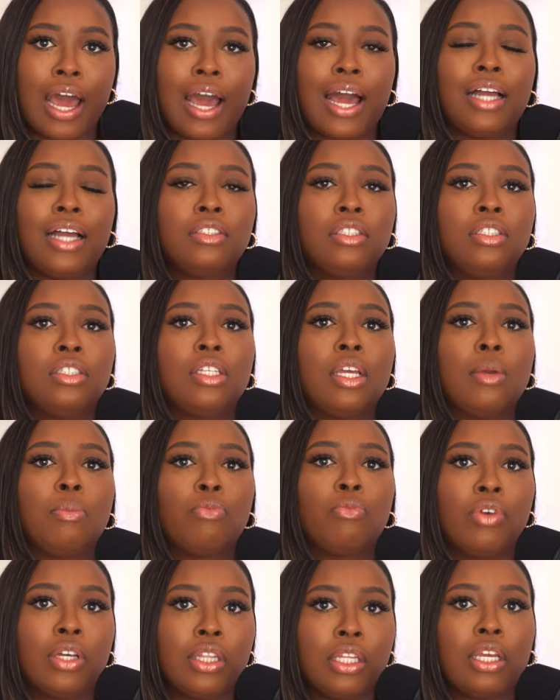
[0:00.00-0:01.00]
I just
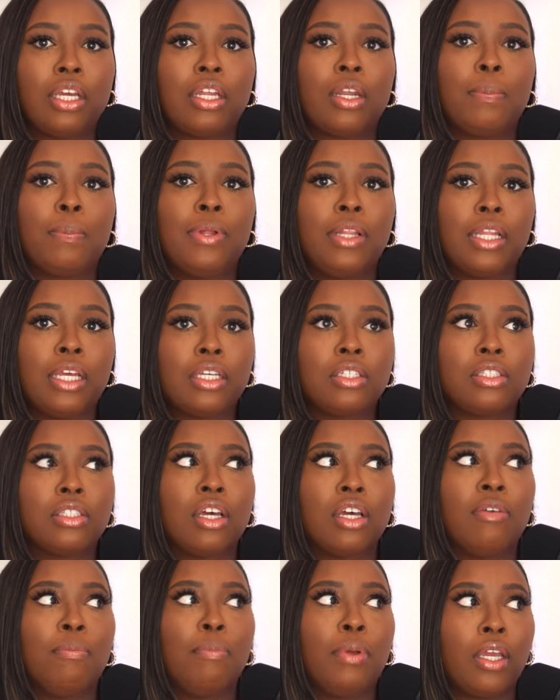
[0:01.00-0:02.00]
am really in a place
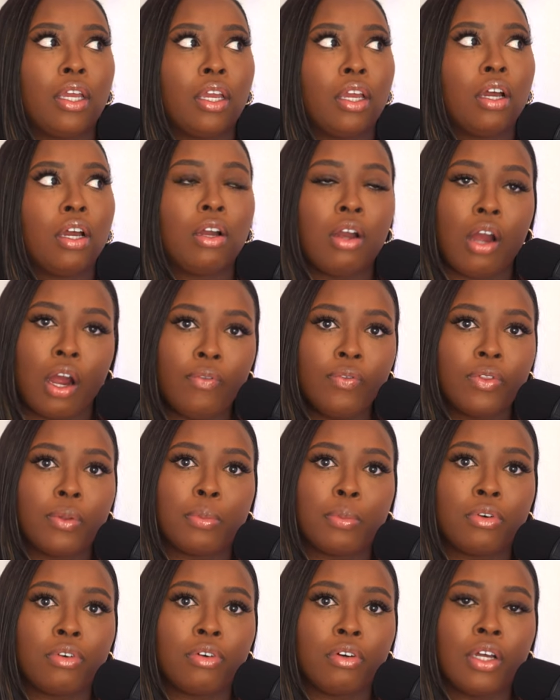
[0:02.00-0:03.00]
of being
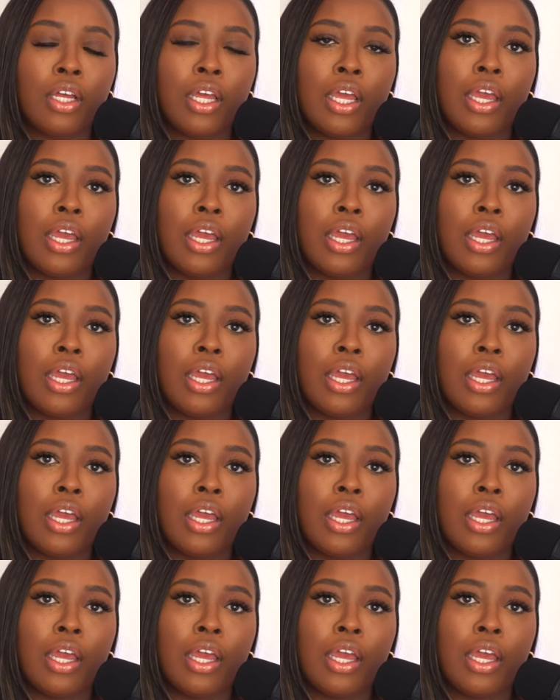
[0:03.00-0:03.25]
uncomfortable.